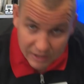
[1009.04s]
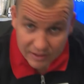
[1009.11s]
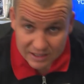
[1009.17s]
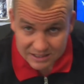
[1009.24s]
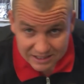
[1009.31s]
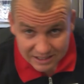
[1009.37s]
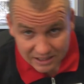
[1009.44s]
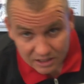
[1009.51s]
that's
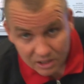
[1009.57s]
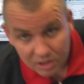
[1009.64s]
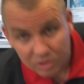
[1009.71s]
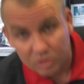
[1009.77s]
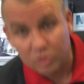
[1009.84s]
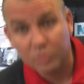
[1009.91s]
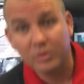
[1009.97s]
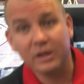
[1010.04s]
going to
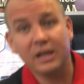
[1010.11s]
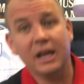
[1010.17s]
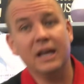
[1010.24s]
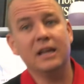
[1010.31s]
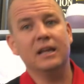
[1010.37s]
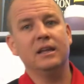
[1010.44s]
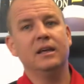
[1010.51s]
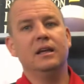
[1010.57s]
lubricate
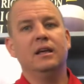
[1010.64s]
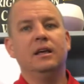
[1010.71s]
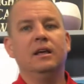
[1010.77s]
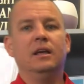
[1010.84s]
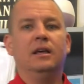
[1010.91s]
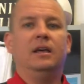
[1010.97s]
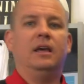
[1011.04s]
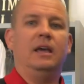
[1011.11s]
it
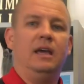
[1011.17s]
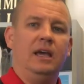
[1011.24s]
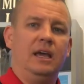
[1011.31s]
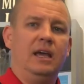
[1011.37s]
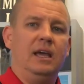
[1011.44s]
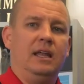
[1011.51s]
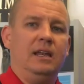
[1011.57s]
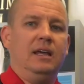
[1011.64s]

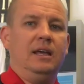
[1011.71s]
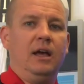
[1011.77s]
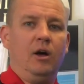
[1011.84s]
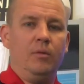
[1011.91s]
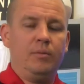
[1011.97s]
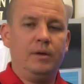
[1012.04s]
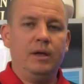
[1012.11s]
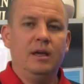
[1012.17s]
and
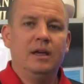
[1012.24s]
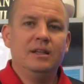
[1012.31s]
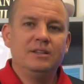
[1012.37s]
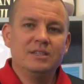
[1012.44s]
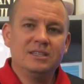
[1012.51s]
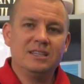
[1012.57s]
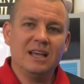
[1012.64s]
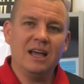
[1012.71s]
help
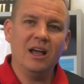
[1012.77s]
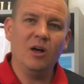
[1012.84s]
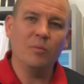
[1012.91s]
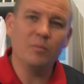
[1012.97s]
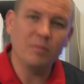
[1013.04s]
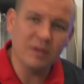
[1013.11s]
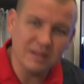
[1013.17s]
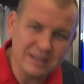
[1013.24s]

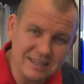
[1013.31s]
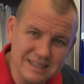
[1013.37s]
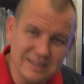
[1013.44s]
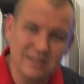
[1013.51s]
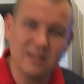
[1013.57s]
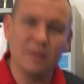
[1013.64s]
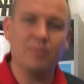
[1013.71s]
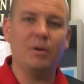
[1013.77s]

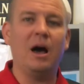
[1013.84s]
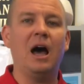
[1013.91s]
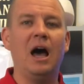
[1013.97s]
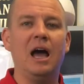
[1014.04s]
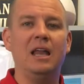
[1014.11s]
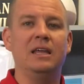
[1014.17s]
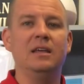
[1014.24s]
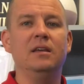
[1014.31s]
the
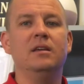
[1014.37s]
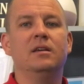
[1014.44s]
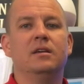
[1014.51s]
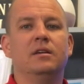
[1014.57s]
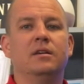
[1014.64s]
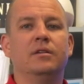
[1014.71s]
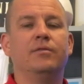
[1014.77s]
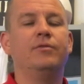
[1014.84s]
body
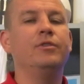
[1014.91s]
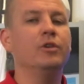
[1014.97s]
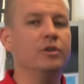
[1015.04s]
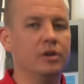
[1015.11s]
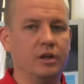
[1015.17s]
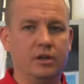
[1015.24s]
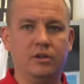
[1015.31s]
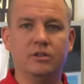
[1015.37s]
feel
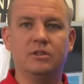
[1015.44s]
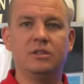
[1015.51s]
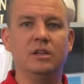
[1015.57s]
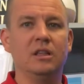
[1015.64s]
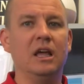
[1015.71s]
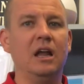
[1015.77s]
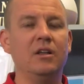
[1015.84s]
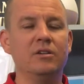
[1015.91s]
good. You'll see a
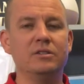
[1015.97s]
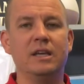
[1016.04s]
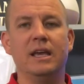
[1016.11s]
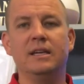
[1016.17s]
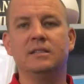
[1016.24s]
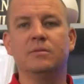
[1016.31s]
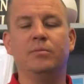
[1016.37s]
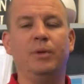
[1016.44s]
lot of those
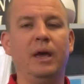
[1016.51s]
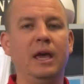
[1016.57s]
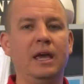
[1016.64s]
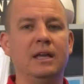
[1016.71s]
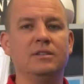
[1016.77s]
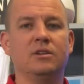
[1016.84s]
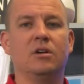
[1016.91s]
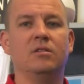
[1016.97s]
aches and
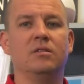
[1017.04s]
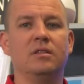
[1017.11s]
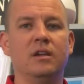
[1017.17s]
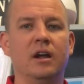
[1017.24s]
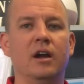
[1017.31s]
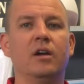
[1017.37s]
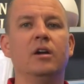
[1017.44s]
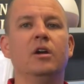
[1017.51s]
pains aren't
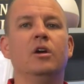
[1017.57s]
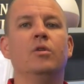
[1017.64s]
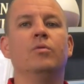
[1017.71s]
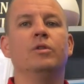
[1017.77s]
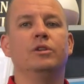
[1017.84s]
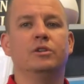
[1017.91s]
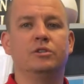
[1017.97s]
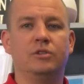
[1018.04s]
there
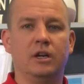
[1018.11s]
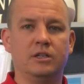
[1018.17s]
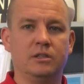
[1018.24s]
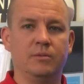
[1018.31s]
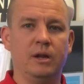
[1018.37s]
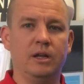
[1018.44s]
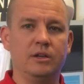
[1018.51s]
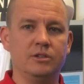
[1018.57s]
when you're stretching the
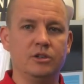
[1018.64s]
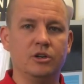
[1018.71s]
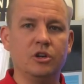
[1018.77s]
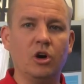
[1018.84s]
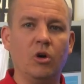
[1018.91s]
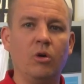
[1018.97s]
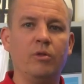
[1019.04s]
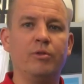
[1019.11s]
body, because you're
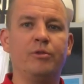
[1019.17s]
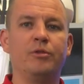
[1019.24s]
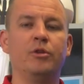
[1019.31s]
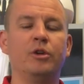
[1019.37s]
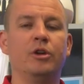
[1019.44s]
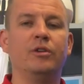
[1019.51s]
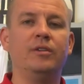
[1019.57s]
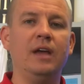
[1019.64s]
going through
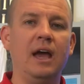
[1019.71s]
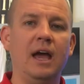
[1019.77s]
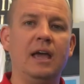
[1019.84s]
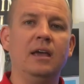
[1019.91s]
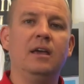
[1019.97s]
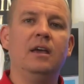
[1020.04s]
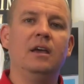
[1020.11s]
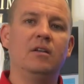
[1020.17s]
your
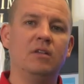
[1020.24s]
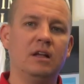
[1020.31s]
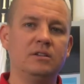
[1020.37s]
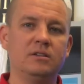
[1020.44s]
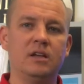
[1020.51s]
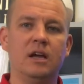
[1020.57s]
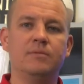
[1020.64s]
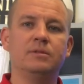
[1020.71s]
day, and lots
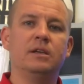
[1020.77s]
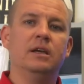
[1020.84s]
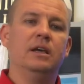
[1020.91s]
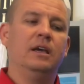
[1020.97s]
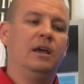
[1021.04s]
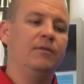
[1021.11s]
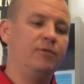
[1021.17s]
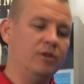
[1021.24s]
of times
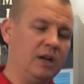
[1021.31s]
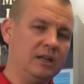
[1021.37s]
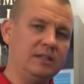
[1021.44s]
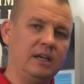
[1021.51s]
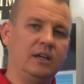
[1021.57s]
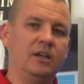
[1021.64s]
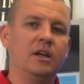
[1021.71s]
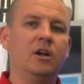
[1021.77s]
if you're not
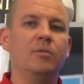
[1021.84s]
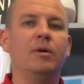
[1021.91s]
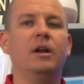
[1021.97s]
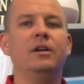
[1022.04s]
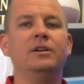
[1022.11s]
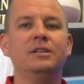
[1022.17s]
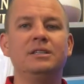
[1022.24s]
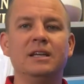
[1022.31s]
taking care of your
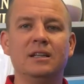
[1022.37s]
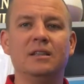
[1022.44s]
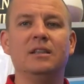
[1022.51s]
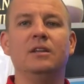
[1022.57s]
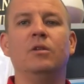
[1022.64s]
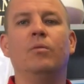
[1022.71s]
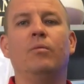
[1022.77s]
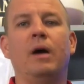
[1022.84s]
body, you're just getting
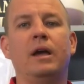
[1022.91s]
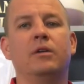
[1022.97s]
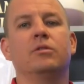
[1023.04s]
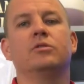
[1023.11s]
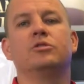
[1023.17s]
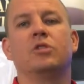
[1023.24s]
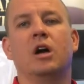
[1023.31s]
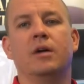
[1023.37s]
little micro
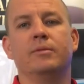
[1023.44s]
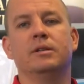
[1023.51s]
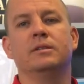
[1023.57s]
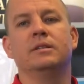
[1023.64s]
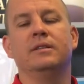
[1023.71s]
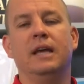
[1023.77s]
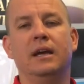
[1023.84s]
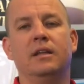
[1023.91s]

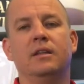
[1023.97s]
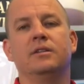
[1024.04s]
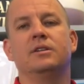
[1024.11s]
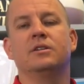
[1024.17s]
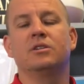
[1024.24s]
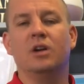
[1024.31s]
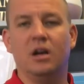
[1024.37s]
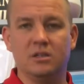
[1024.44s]
traumas, and that can
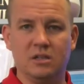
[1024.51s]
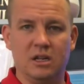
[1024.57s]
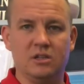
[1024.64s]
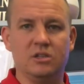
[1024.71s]
just cause a lot of